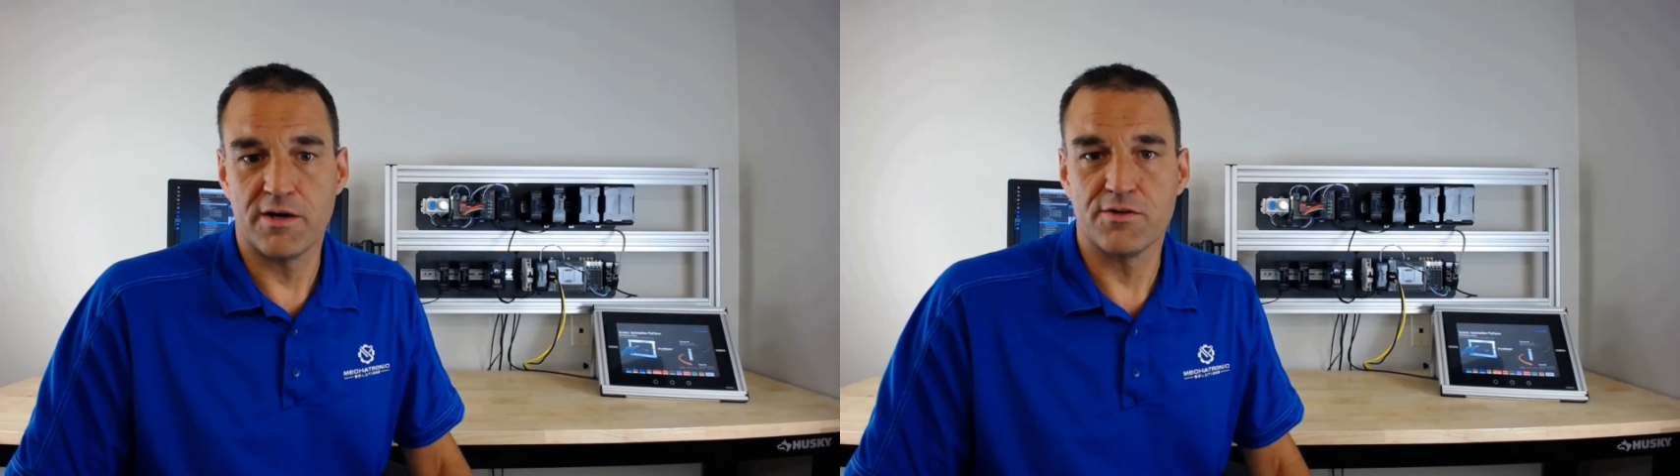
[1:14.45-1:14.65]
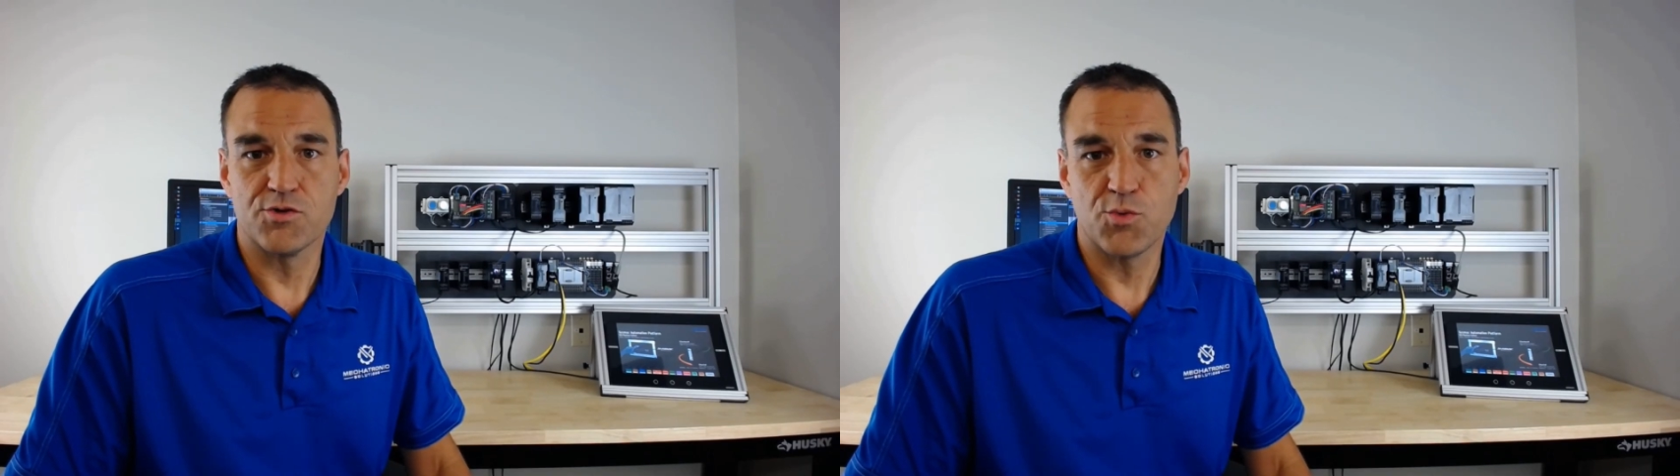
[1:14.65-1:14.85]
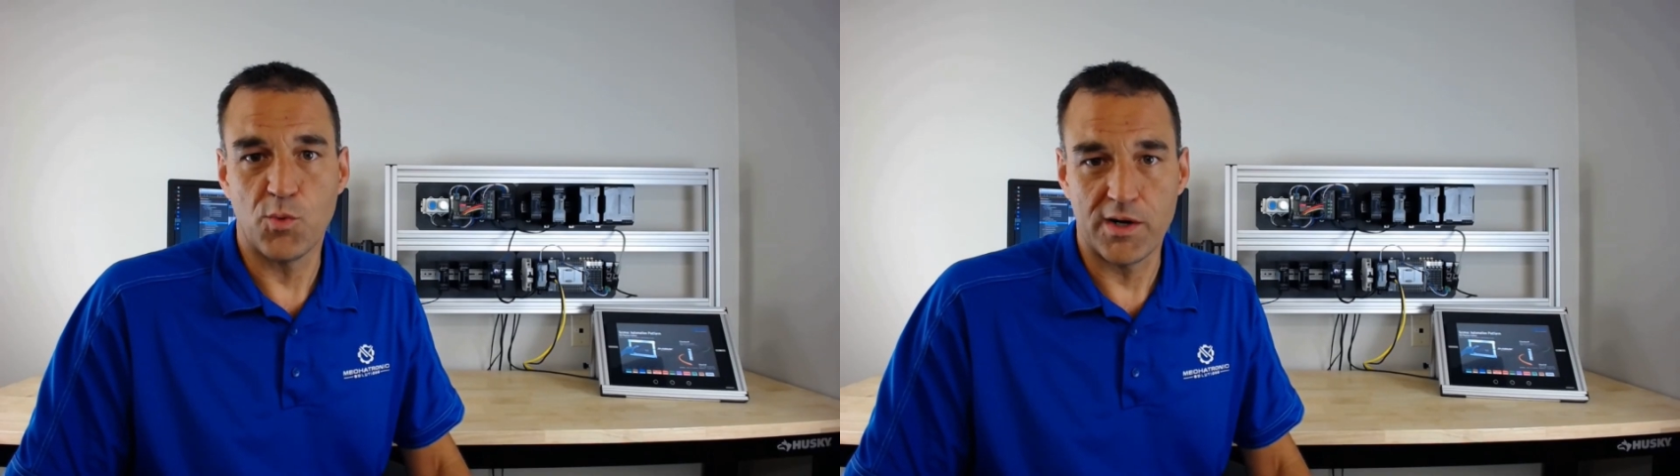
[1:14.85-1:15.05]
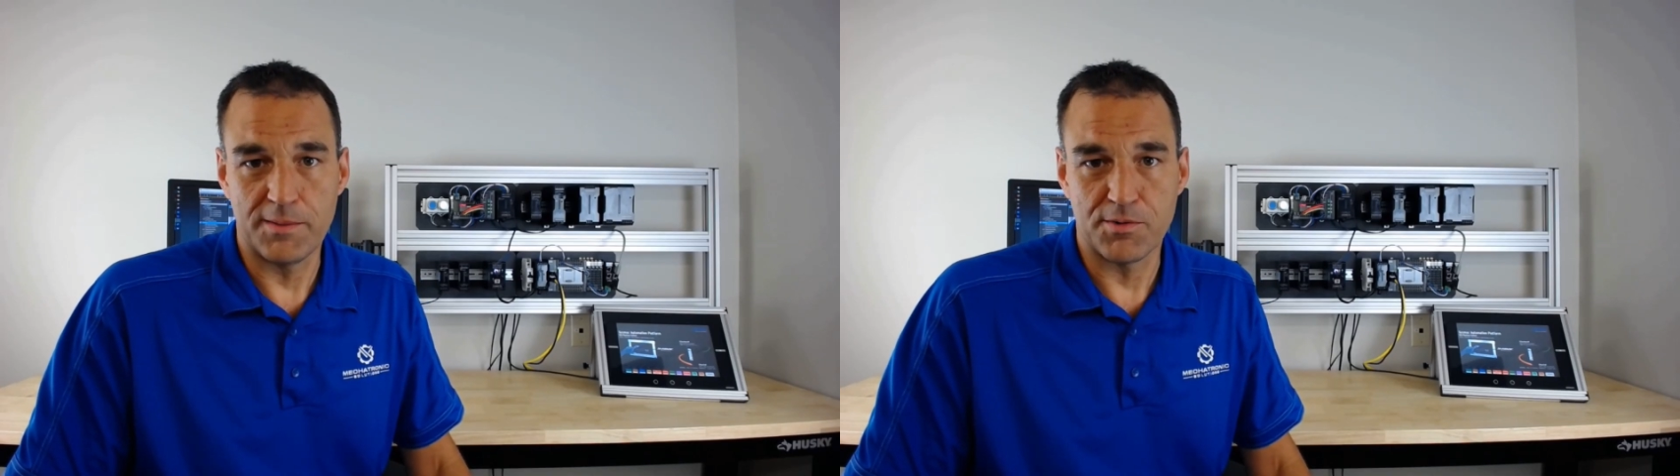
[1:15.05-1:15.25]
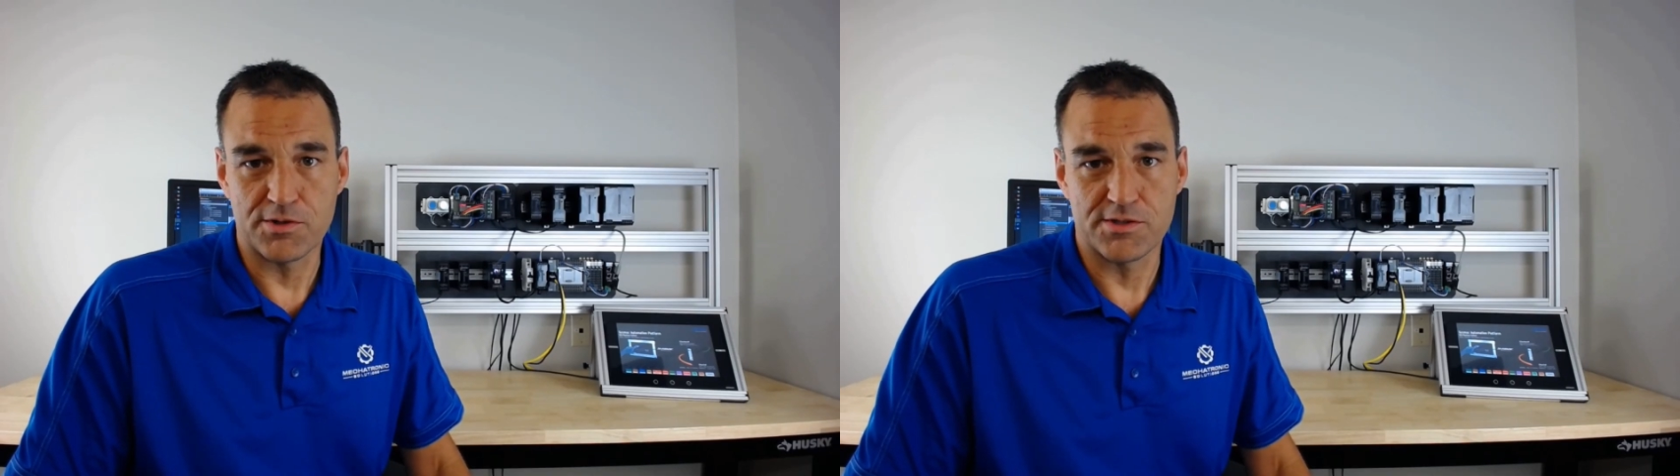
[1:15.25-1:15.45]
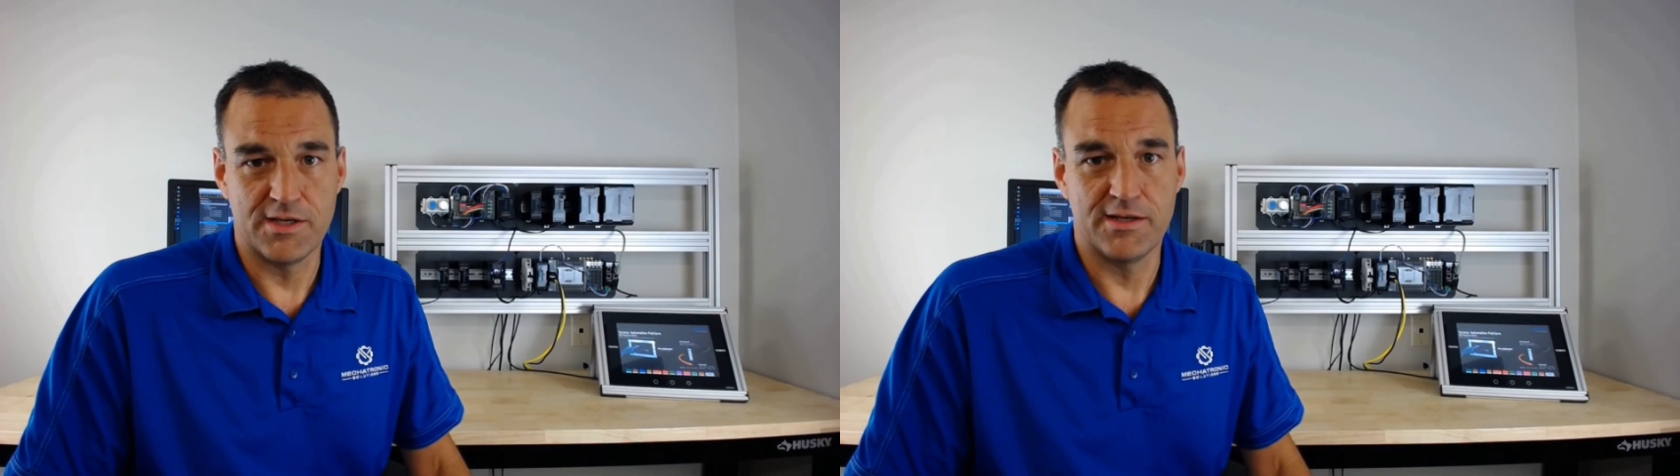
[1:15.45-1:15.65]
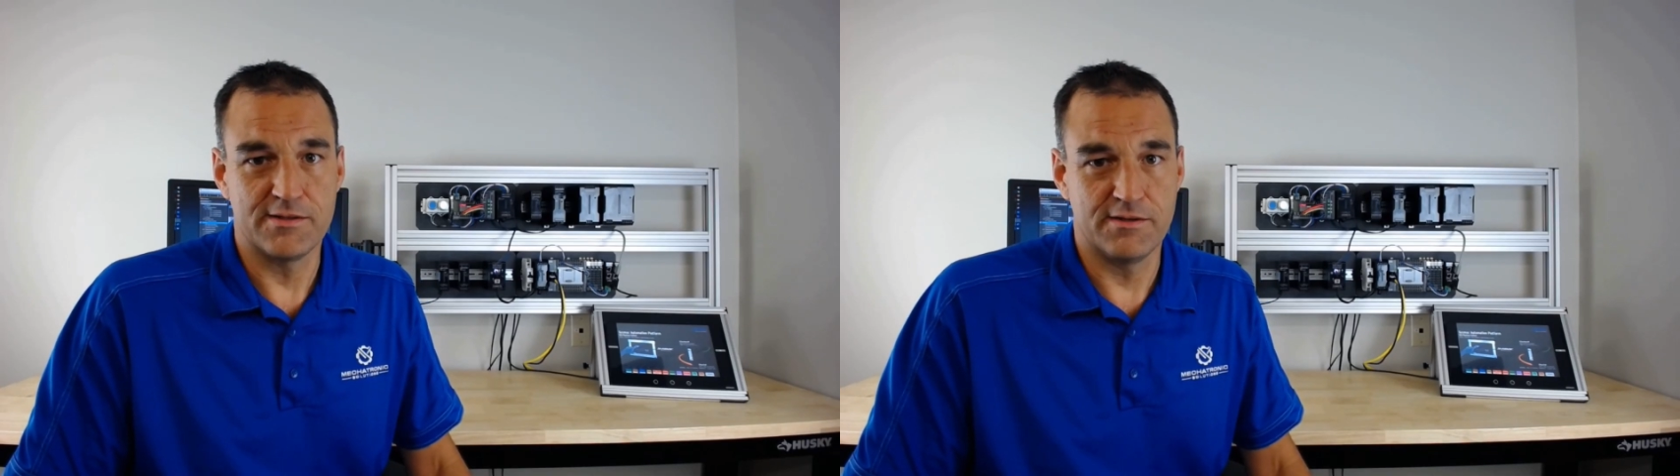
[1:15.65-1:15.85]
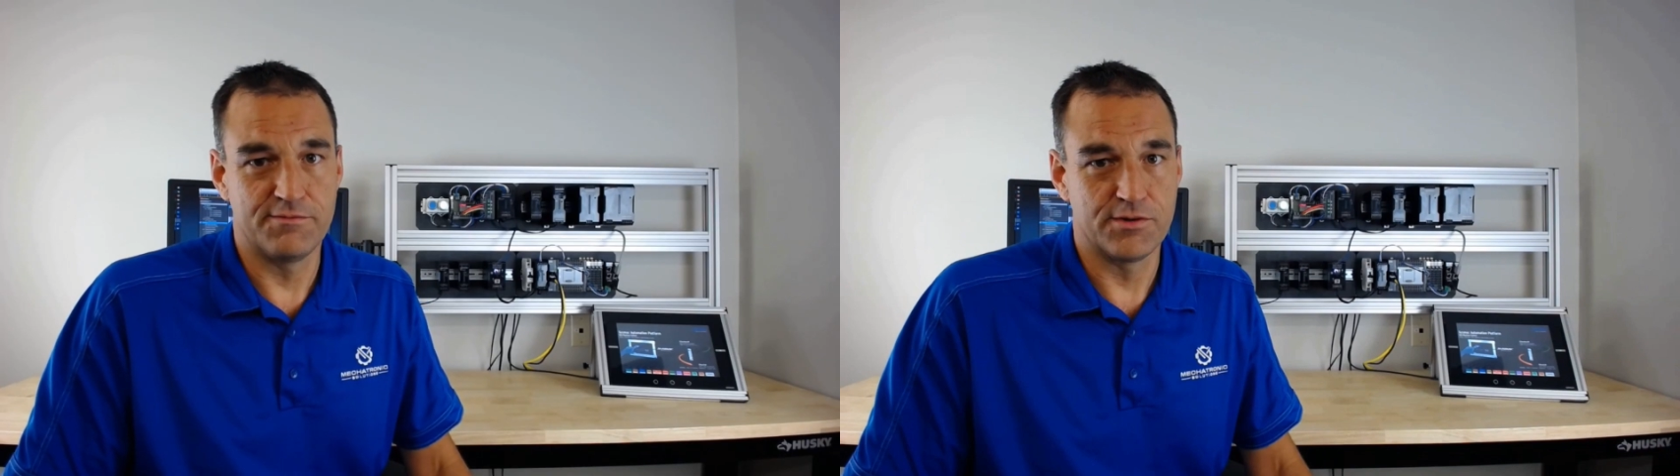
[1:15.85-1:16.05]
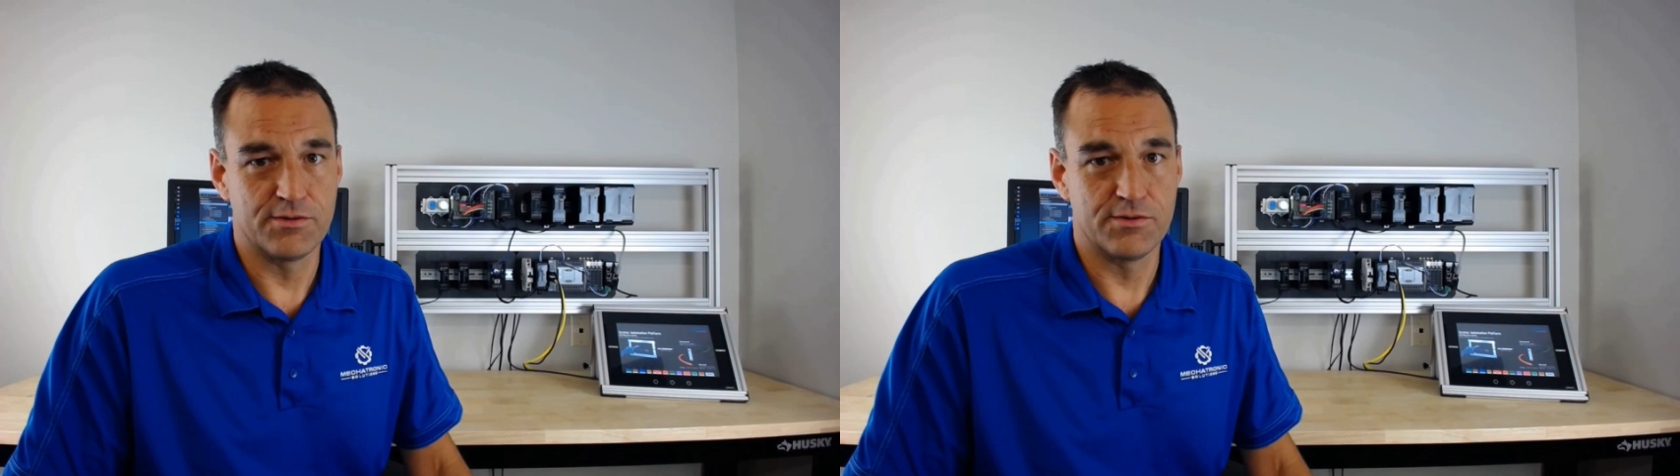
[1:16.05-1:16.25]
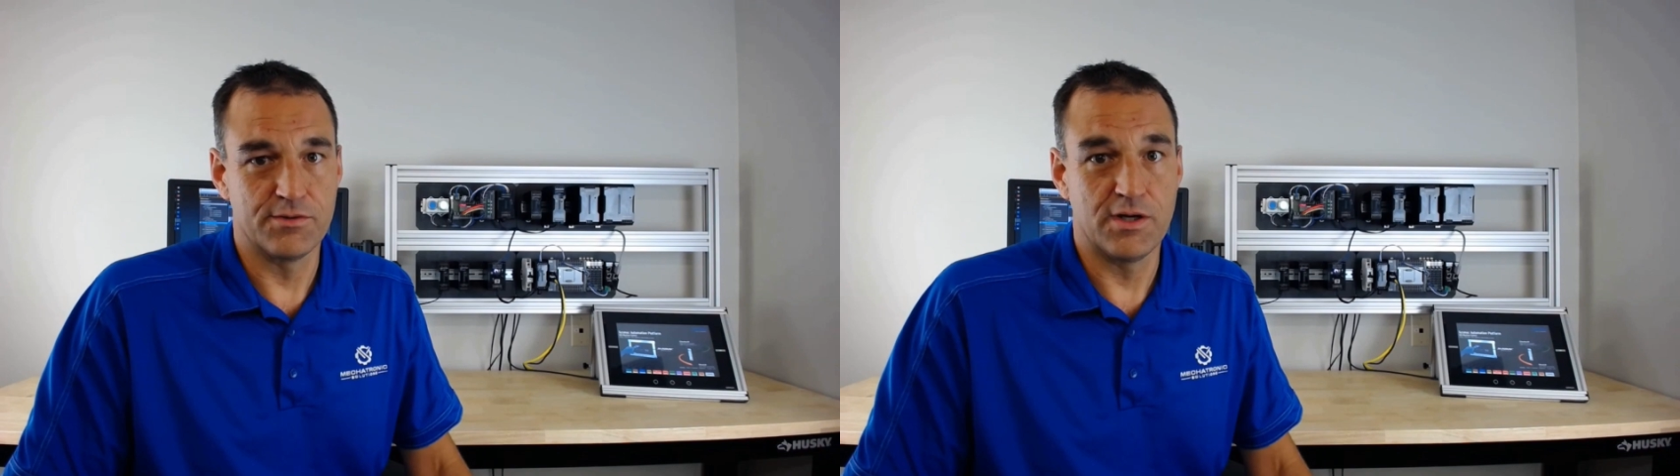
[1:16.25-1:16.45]
120% of
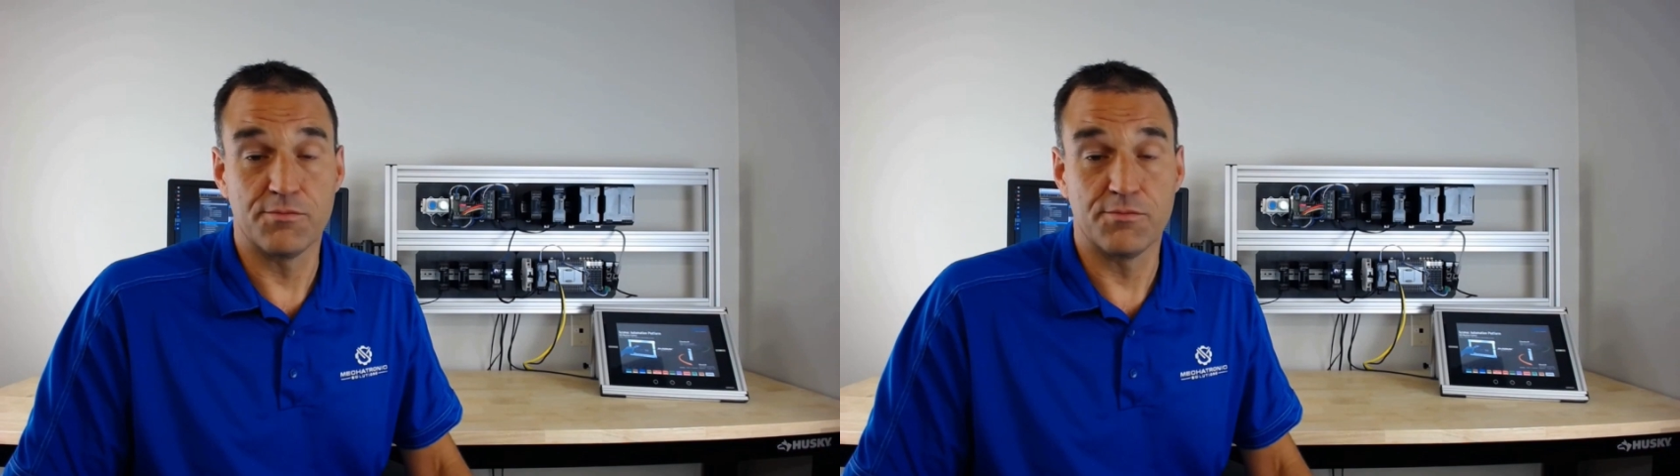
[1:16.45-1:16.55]
your